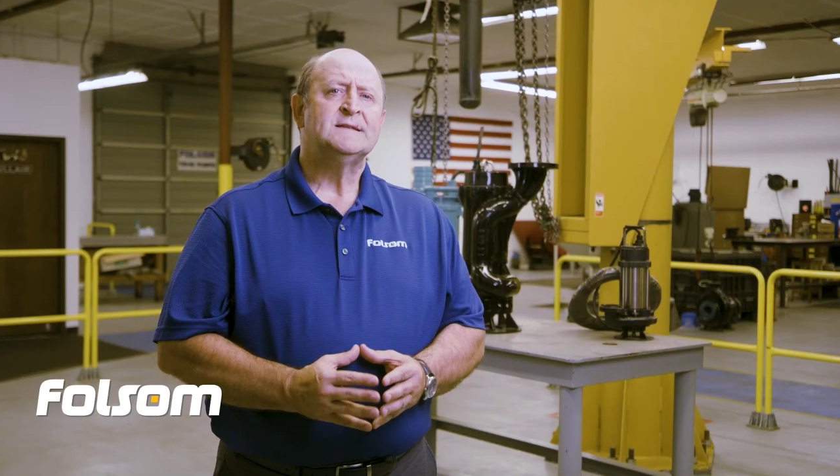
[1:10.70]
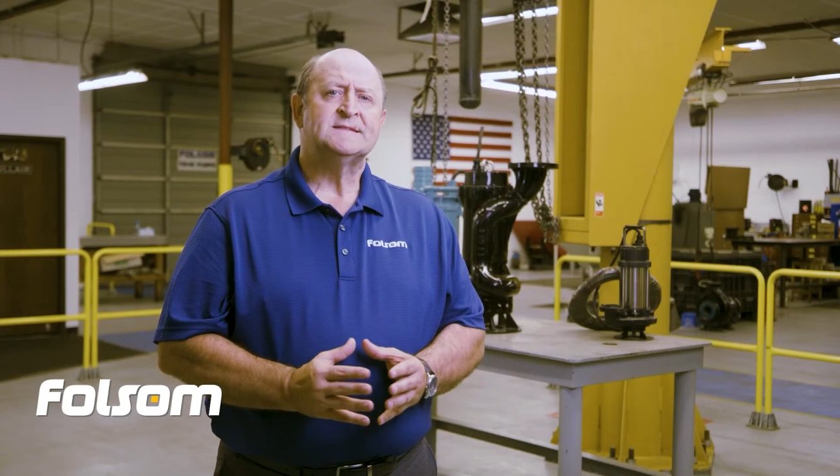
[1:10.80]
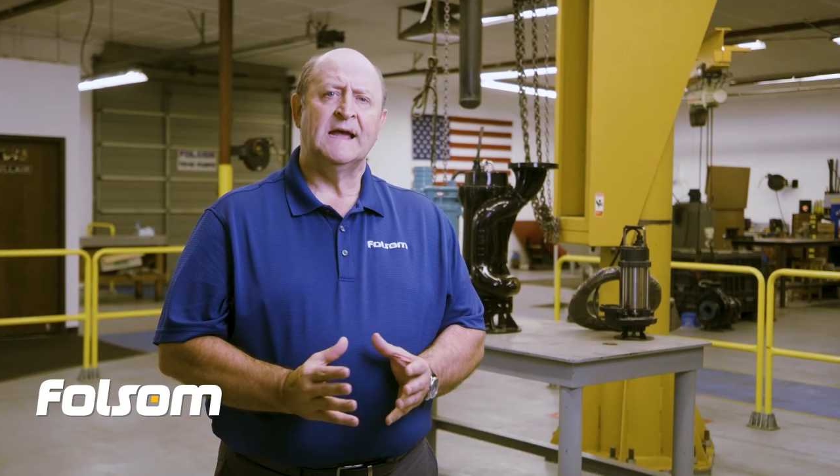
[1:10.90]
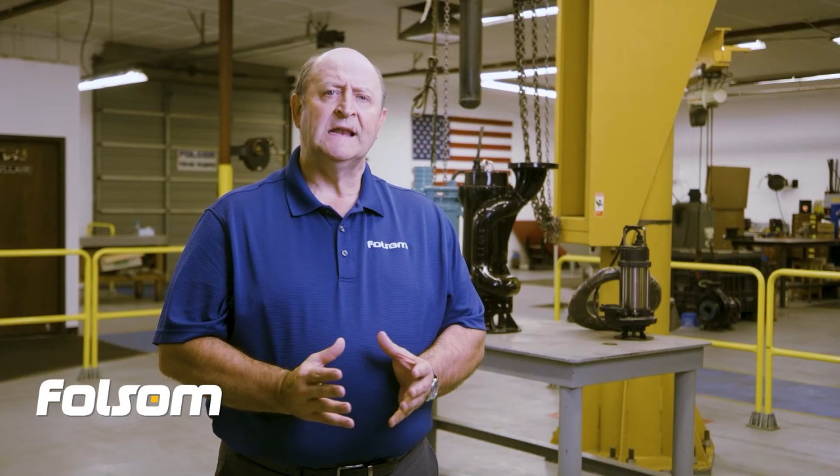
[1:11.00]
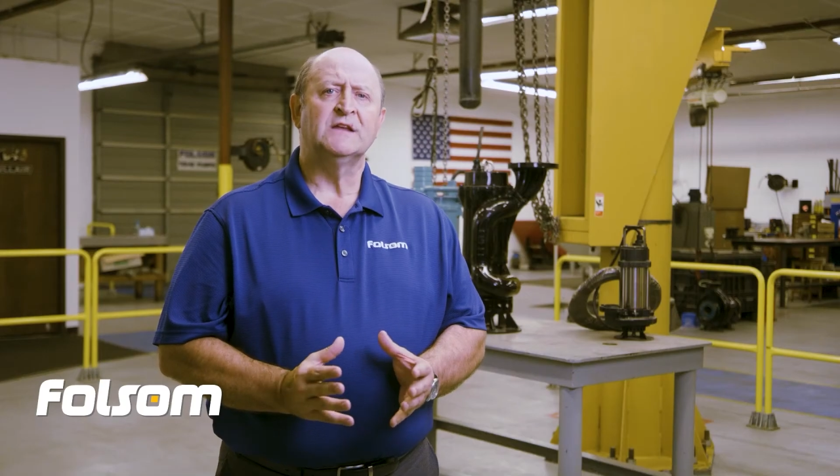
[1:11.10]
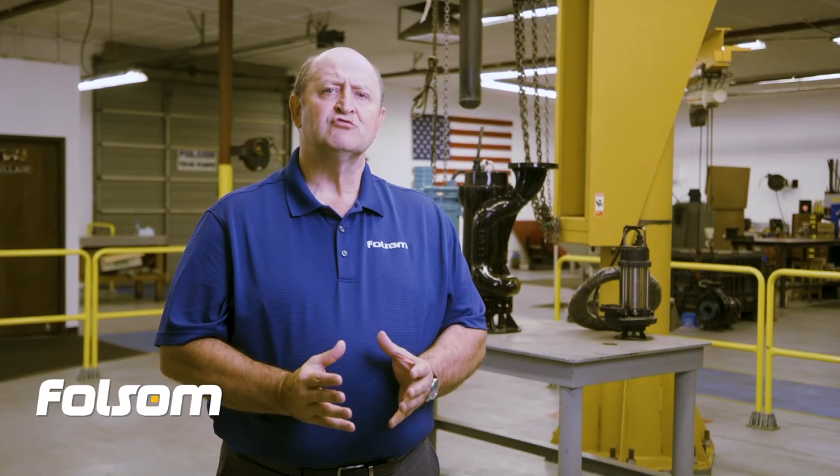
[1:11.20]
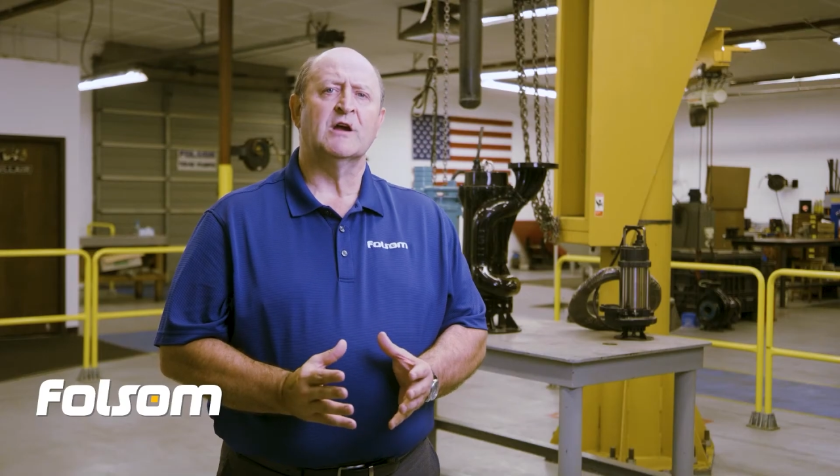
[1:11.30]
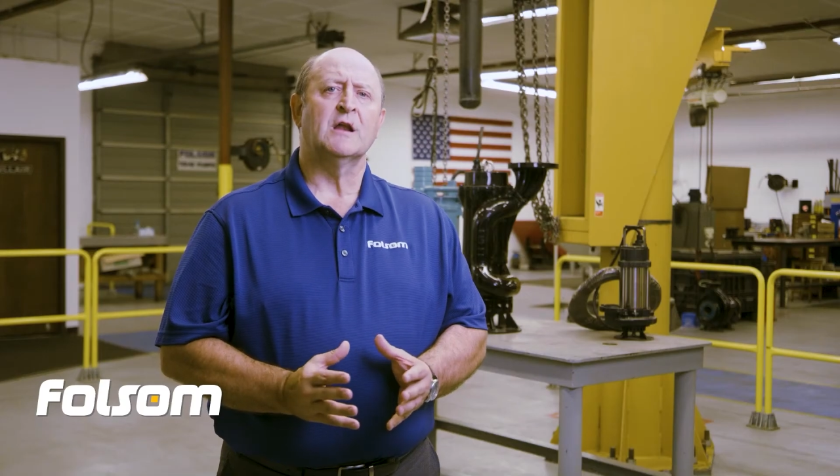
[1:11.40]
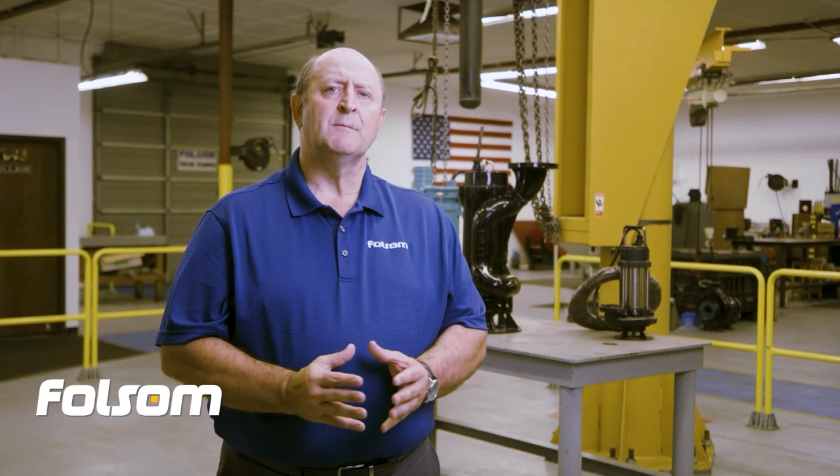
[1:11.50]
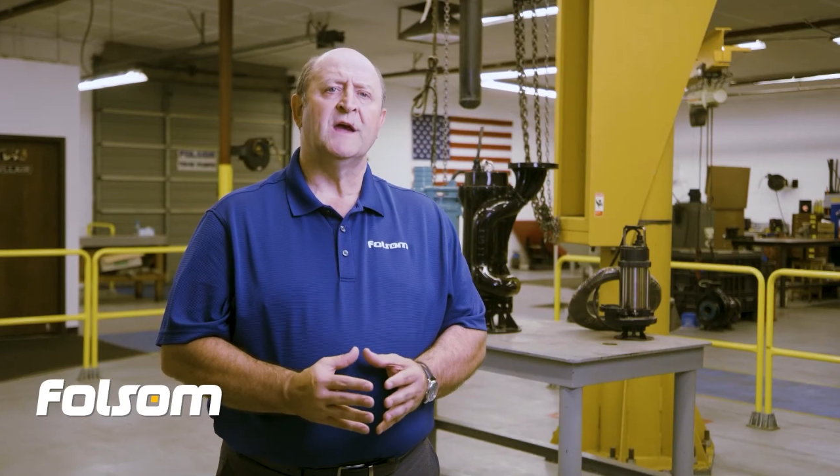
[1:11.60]
Tailings
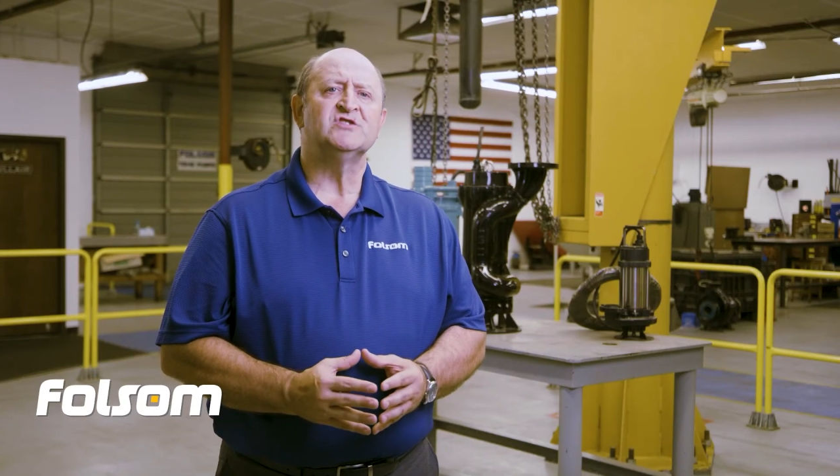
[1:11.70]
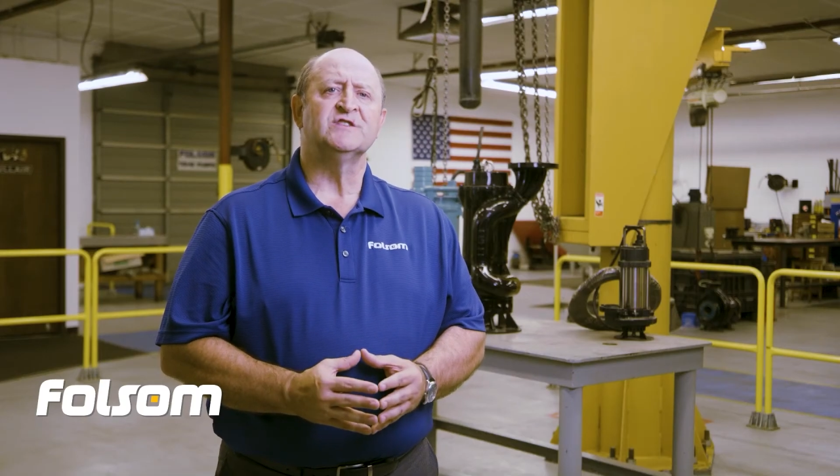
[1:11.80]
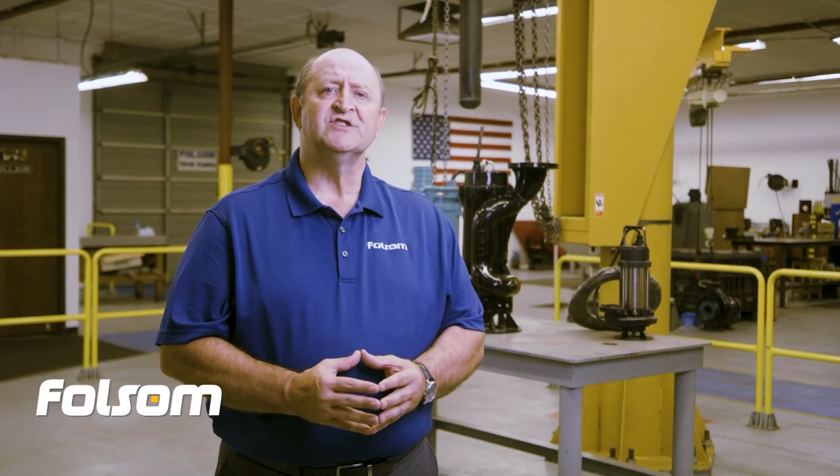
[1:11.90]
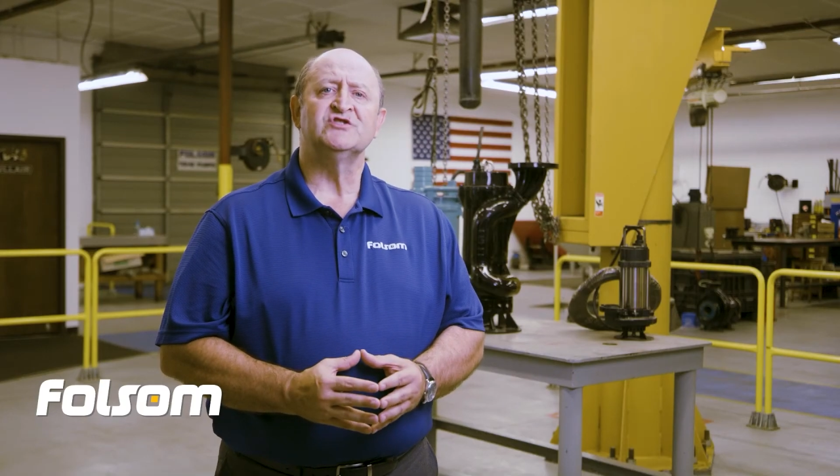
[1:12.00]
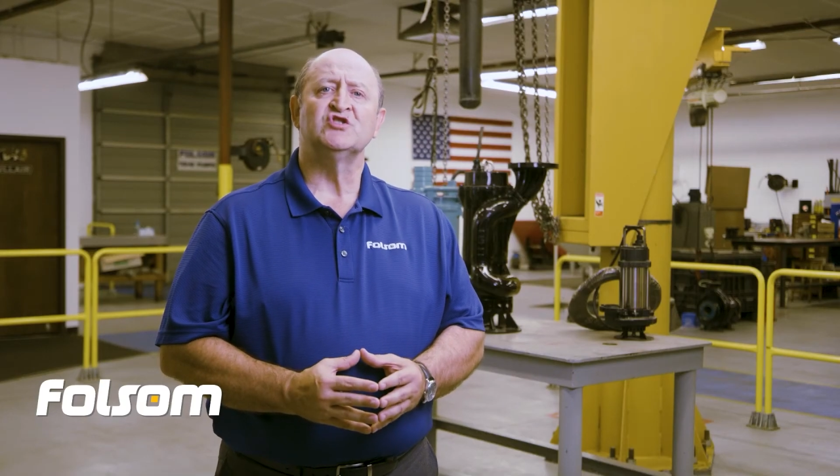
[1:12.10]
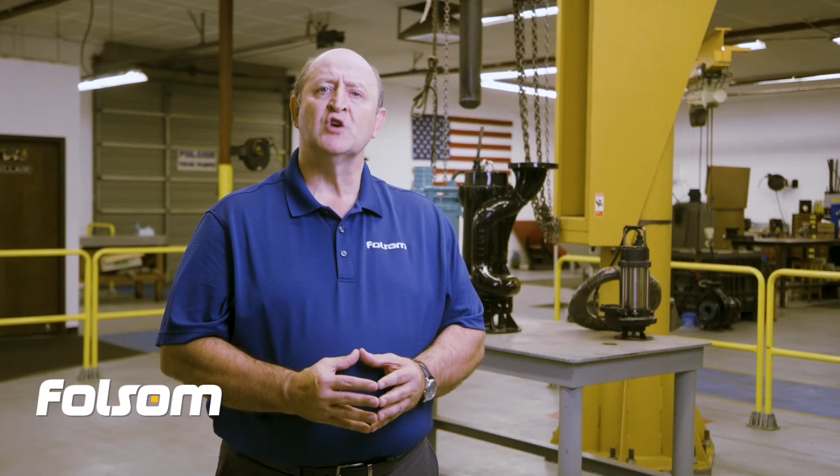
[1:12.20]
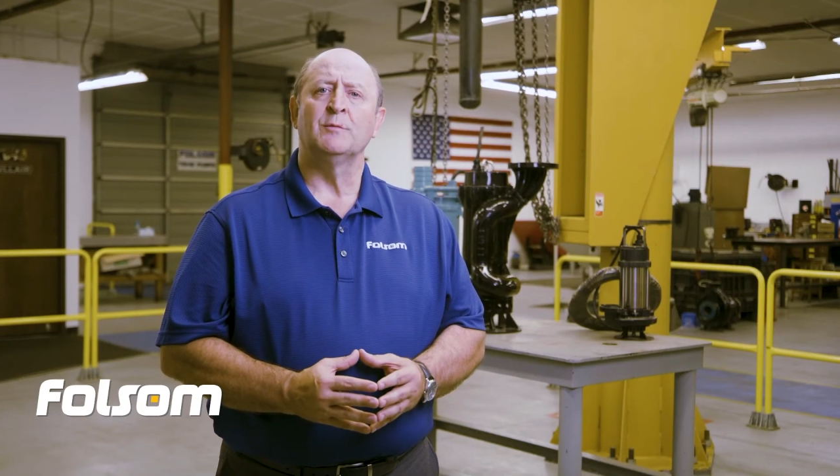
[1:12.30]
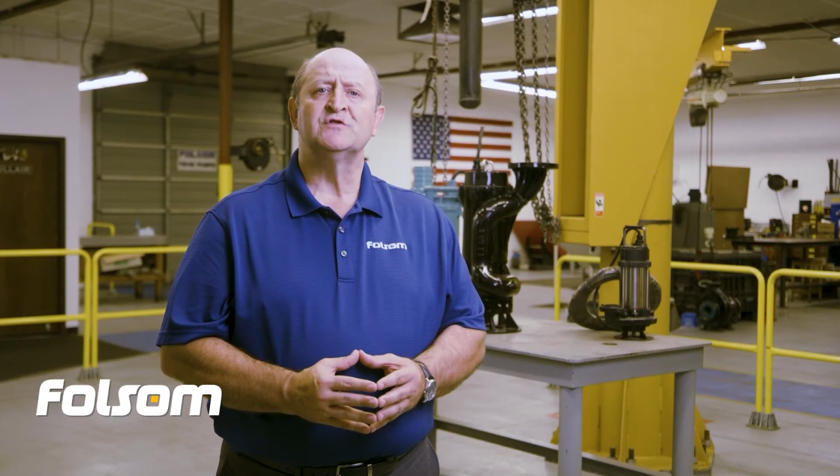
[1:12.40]
reclamation is the job